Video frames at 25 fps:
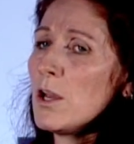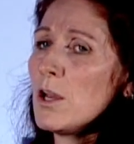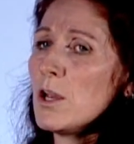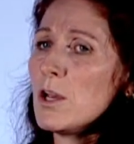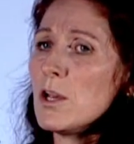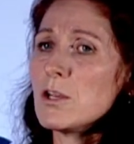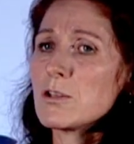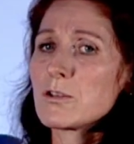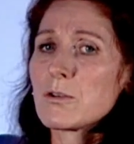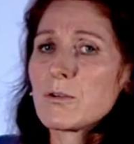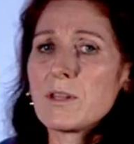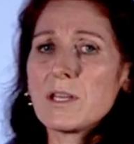
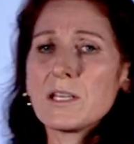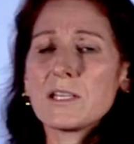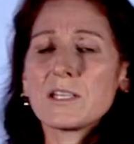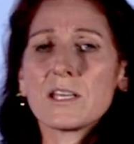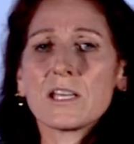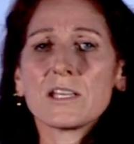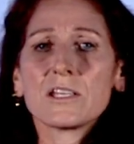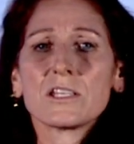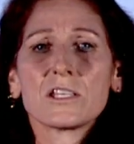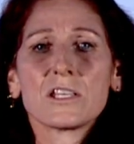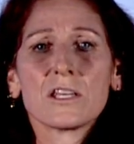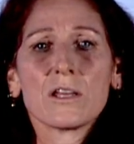So this
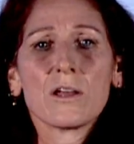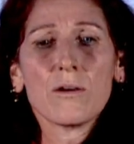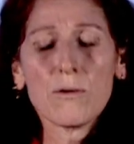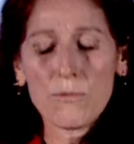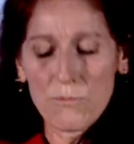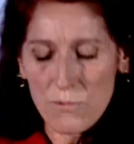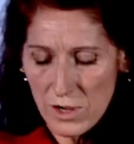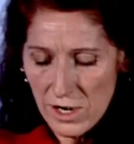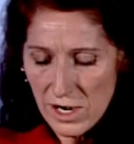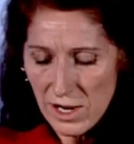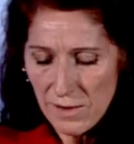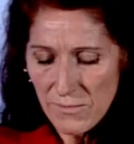is
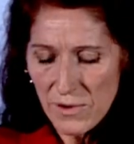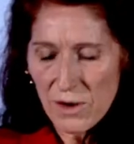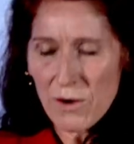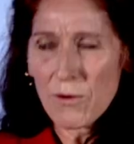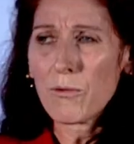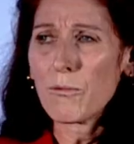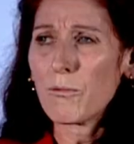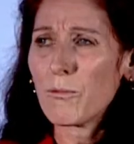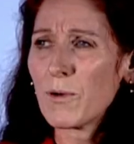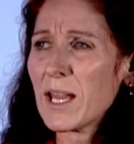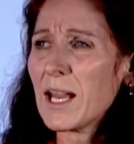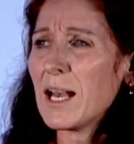what I'm
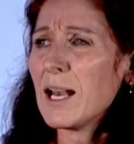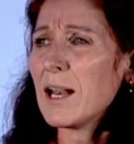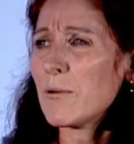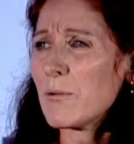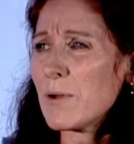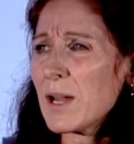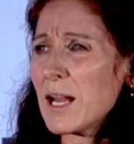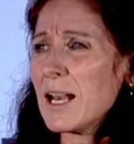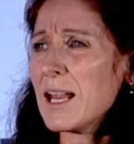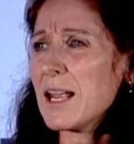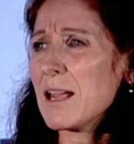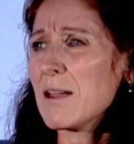
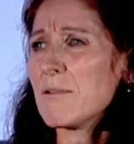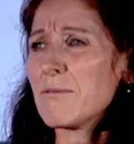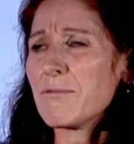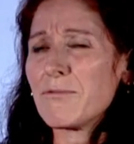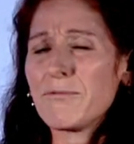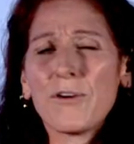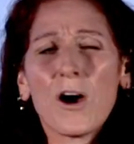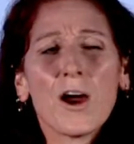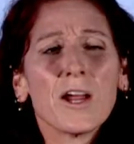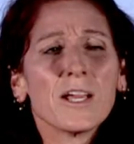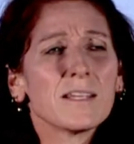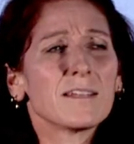really
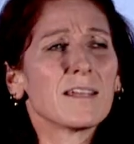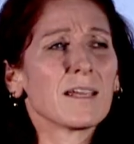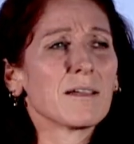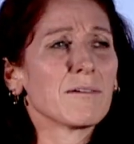fighting